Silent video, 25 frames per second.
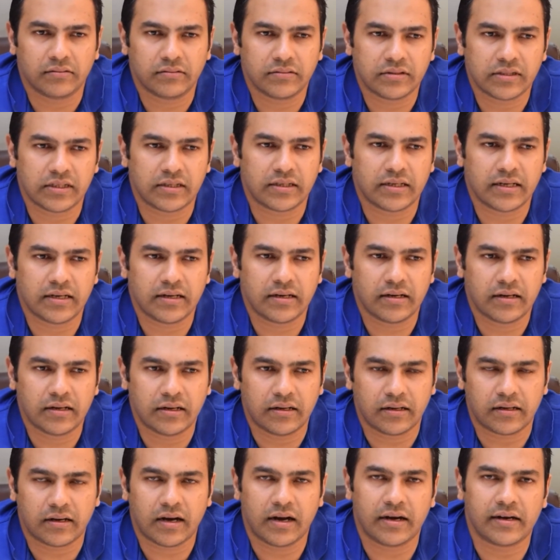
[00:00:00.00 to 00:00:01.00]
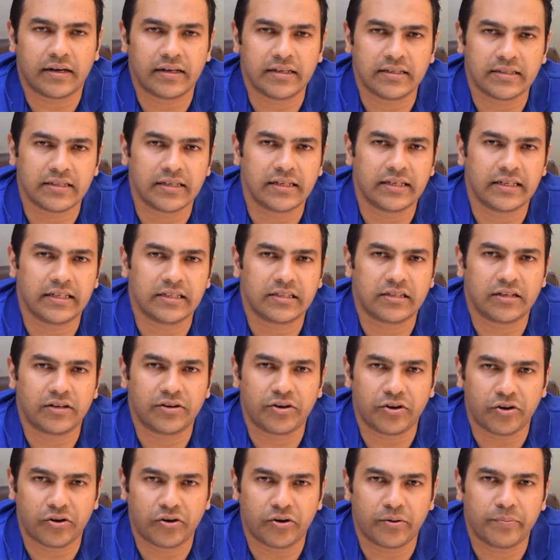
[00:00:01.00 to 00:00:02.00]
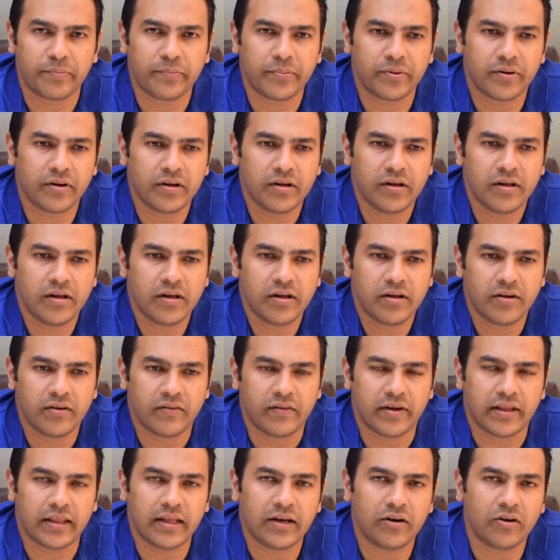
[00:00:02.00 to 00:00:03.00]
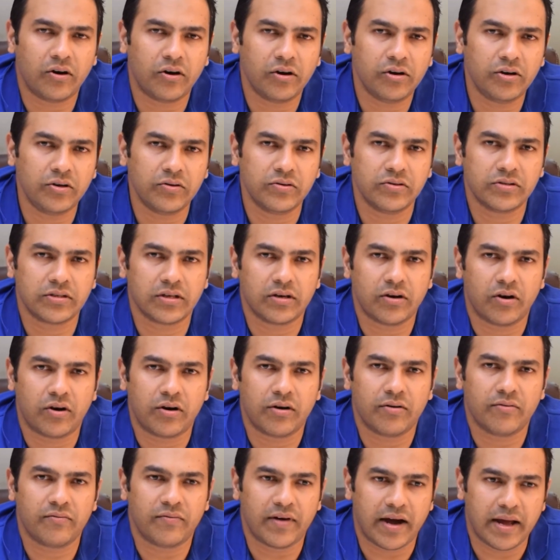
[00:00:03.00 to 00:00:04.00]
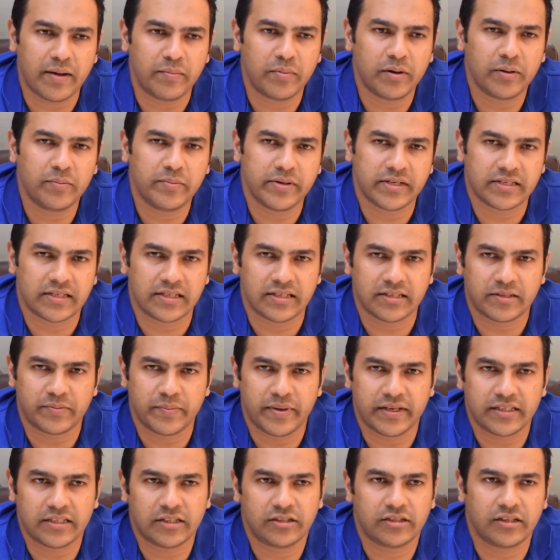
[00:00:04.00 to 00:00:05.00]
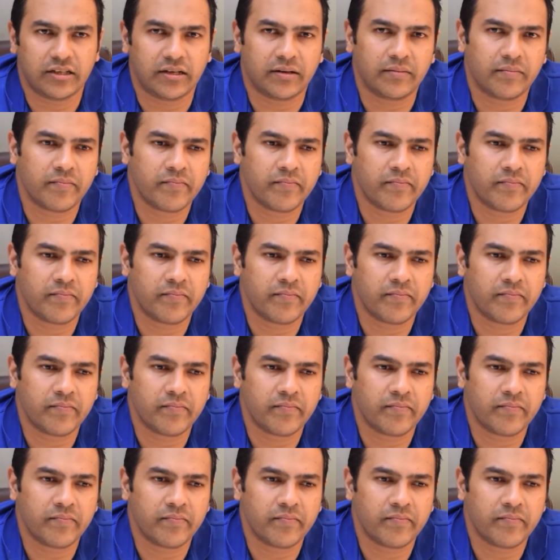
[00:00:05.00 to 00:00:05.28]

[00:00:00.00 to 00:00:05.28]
certain countries in Eastern Europe, where they all use a lot of Viber business messaging,